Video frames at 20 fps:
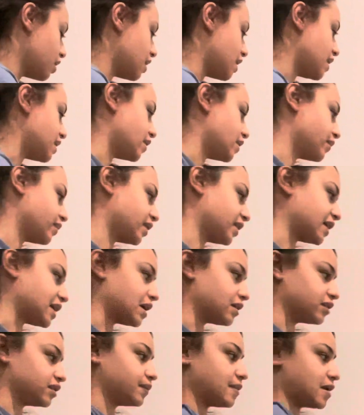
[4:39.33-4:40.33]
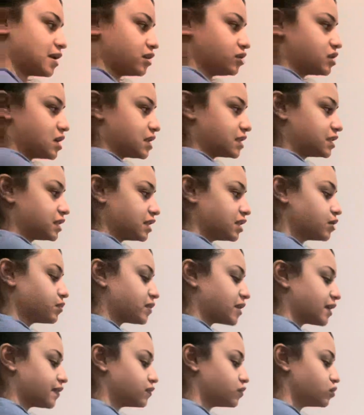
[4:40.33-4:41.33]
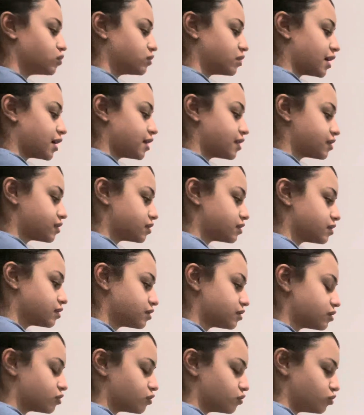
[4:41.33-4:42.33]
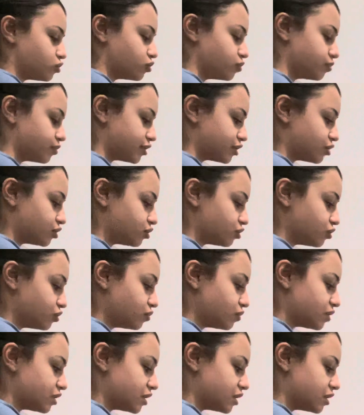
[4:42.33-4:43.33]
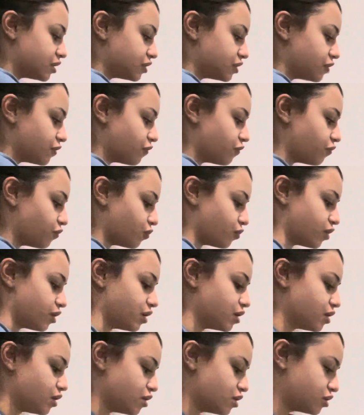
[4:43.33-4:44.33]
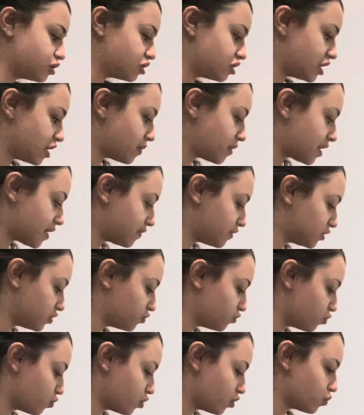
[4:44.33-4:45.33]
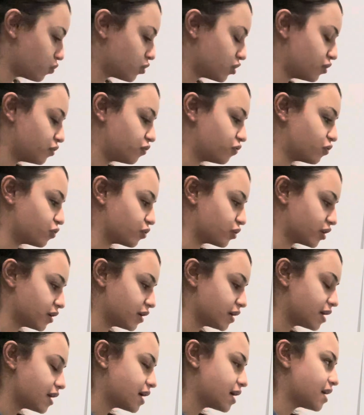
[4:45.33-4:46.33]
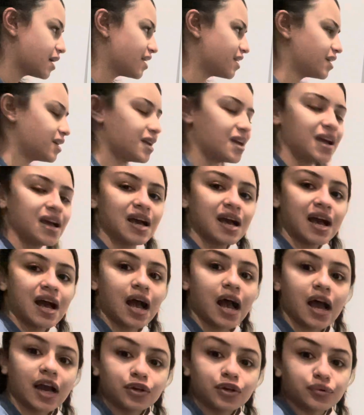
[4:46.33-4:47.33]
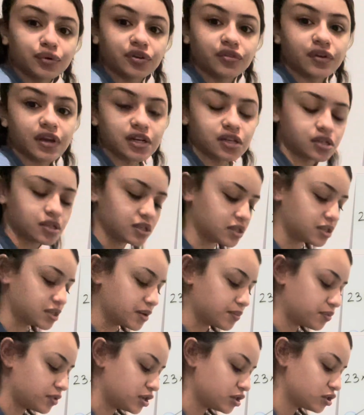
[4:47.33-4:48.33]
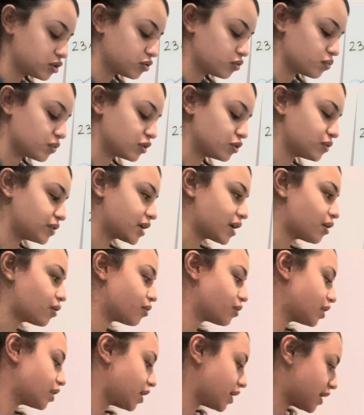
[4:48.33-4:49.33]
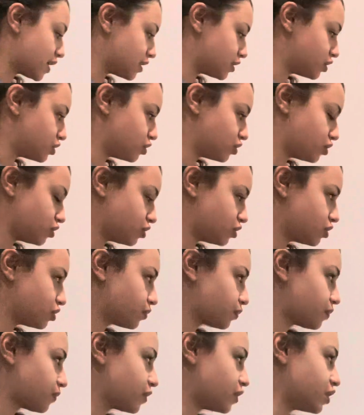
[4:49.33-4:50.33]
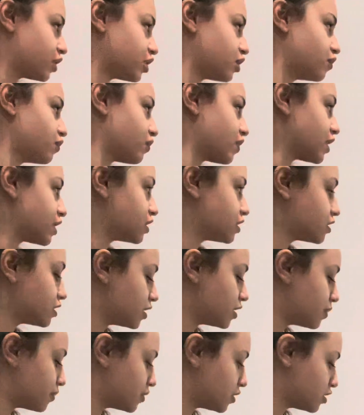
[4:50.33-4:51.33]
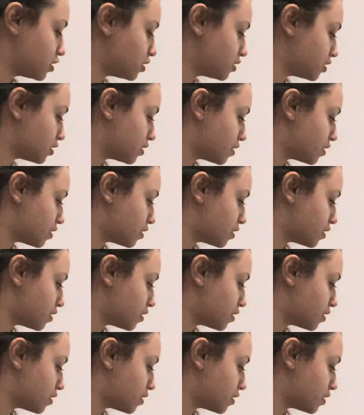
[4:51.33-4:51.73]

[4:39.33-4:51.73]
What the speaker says: And now we're going to count the amount of dots here. We have 2 dots. So 2 plus 2 is 4. So now we have this 4, 1, 4. How do we arrange these numbers? When you get all your answers, you're going to arrange the numbers.